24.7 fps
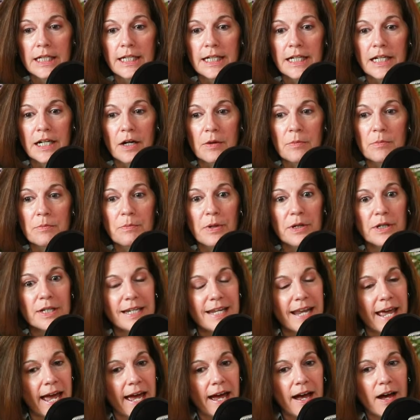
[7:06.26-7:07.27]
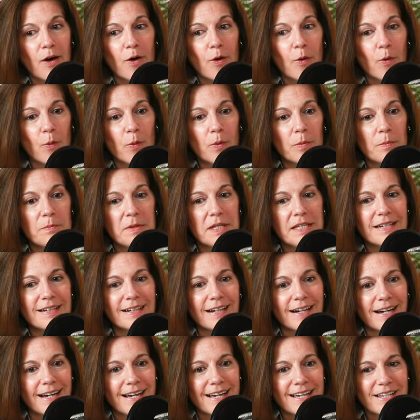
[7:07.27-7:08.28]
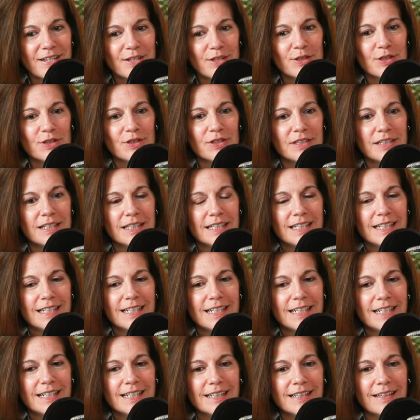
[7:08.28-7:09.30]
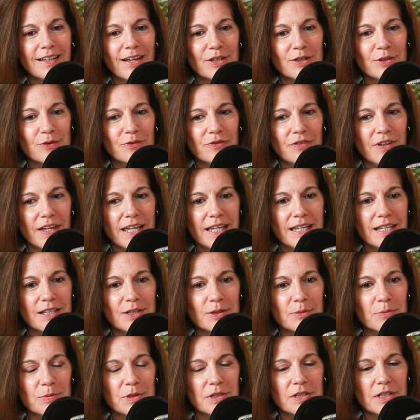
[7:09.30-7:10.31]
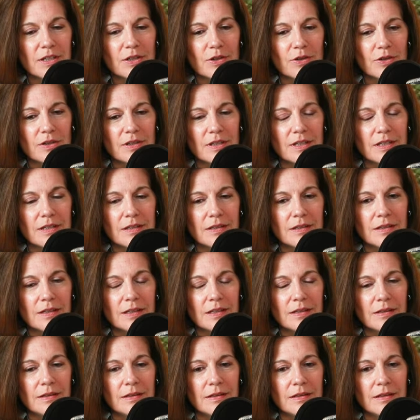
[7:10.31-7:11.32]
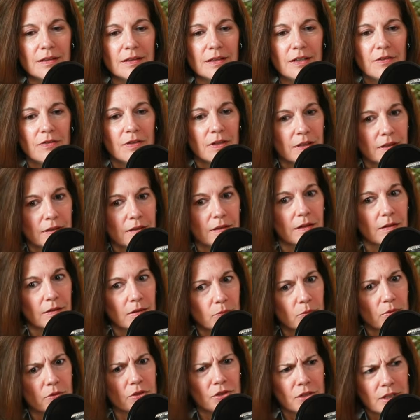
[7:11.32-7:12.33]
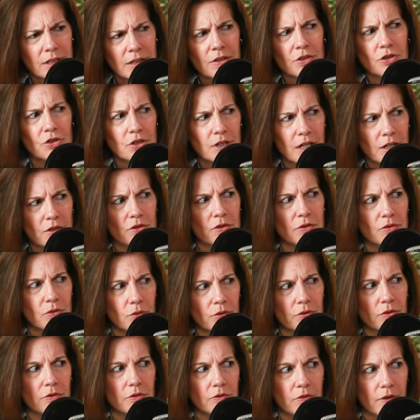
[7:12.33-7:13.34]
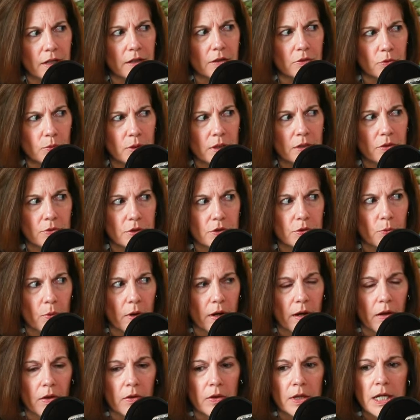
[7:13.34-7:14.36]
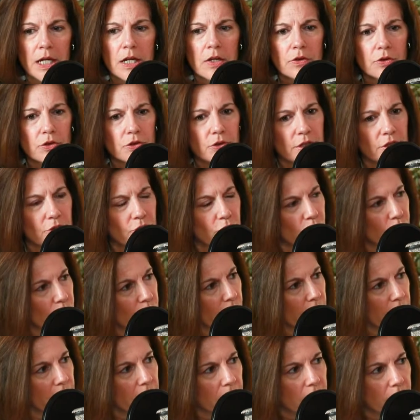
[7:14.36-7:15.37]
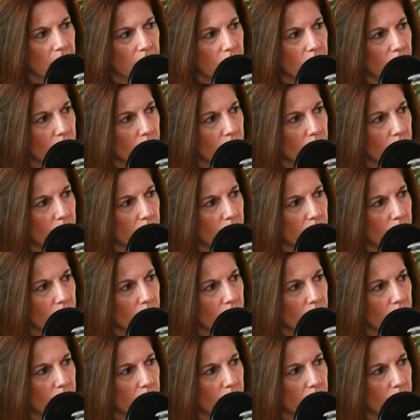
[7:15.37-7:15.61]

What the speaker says: But now, because Las Vegas in particular, we're seeing this change in northern Nevada and Reno as well. There's these great